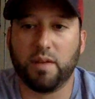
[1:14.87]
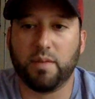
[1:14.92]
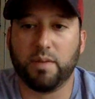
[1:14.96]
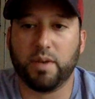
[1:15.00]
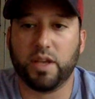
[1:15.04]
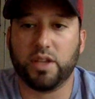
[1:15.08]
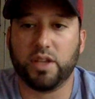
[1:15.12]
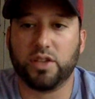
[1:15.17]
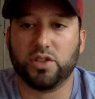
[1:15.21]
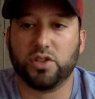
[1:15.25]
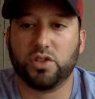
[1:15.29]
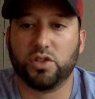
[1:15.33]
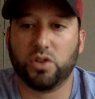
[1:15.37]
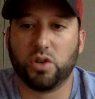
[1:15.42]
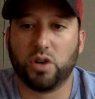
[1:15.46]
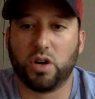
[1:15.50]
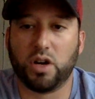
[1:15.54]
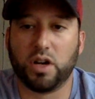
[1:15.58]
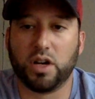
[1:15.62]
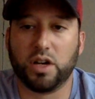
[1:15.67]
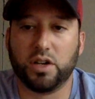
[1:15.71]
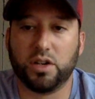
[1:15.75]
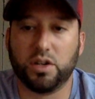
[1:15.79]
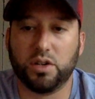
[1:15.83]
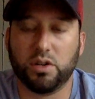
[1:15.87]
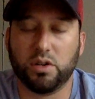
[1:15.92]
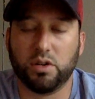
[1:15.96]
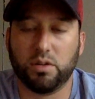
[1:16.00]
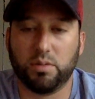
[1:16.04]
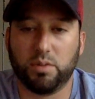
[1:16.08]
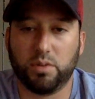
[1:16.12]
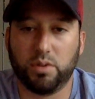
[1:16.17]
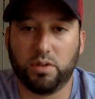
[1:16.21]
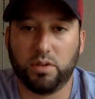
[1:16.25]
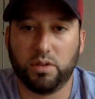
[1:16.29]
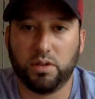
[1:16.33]
it's strong and
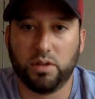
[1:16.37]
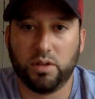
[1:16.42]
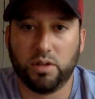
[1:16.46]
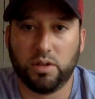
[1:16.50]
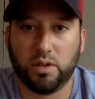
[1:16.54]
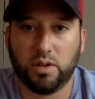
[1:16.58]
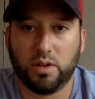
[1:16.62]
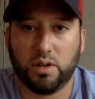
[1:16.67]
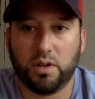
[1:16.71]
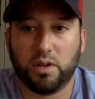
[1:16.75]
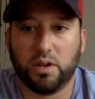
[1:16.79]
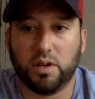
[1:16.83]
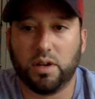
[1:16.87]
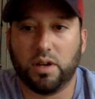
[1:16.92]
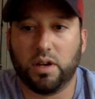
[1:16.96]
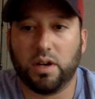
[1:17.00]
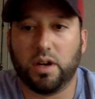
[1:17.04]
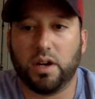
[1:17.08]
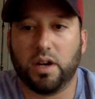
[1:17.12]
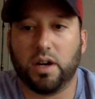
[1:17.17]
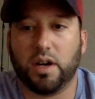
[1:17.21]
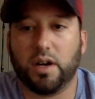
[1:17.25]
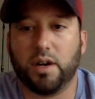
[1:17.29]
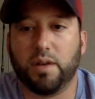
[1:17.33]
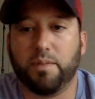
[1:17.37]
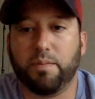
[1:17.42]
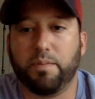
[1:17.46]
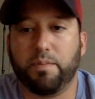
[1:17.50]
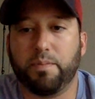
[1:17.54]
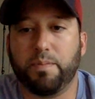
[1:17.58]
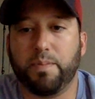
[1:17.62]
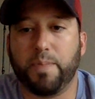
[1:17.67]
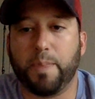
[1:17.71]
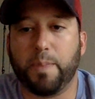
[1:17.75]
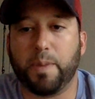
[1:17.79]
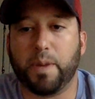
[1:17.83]
durable,
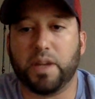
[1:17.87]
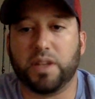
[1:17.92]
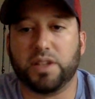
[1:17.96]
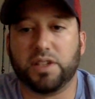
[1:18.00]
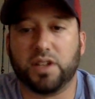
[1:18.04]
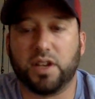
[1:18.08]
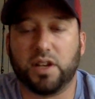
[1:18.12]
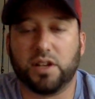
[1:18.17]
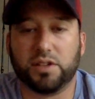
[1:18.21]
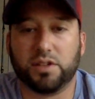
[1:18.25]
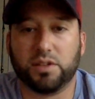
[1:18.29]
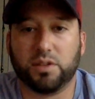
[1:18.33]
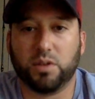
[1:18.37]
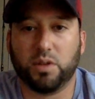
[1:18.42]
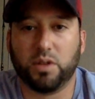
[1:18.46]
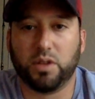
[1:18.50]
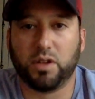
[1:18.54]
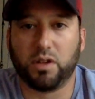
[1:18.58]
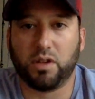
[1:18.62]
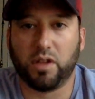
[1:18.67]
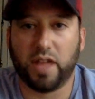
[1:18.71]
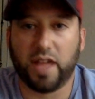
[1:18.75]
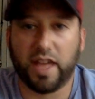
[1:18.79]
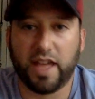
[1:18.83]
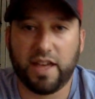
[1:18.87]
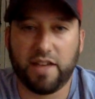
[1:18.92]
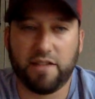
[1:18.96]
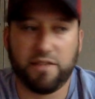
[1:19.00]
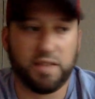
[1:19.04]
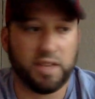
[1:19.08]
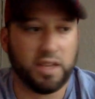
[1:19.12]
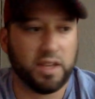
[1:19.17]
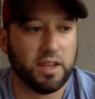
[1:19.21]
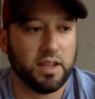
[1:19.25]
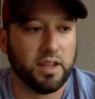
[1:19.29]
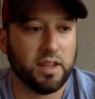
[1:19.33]
but it's also a little
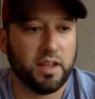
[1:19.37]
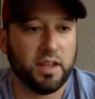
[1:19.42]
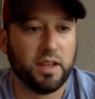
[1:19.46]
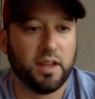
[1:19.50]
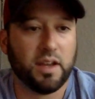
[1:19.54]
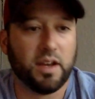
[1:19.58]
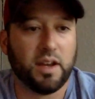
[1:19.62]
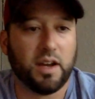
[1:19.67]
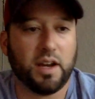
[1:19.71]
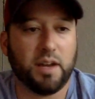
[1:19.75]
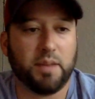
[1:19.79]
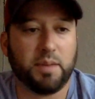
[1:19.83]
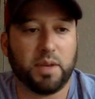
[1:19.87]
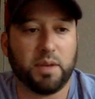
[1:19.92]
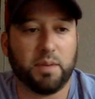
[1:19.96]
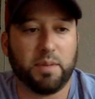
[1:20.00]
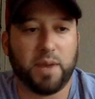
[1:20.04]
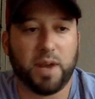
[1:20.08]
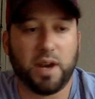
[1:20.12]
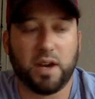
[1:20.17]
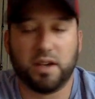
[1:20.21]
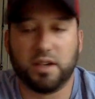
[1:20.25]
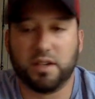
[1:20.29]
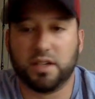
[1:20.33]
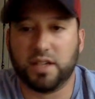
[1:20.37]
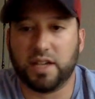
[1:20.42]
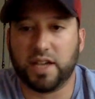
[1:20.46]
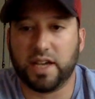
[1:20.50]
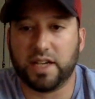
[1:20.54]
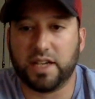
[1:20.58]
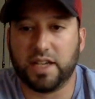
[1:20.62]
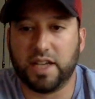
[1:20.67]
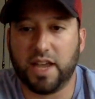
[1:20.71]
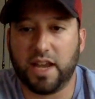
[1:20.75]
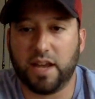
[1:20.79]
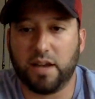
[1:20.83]
heavy compared to
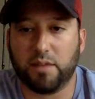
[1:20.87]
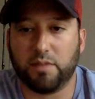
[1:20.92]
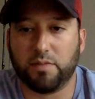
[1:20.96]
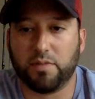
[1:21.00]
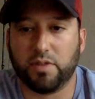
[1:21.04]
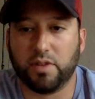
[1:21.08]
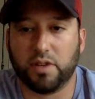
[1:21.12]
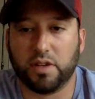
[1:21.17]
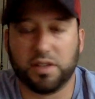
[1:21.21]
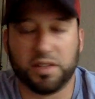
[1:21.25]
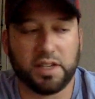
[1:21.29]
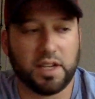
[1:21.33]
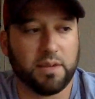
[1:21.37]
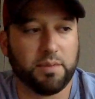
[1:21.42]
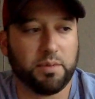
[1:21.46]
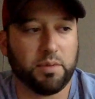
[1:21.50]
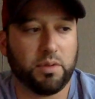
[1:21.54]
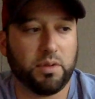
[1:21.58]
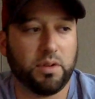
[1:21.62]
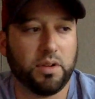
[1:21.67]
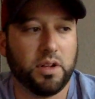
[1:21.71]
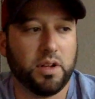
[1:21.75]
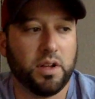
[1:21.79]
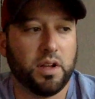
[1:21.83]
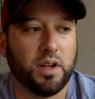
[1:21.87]
titanium, for example.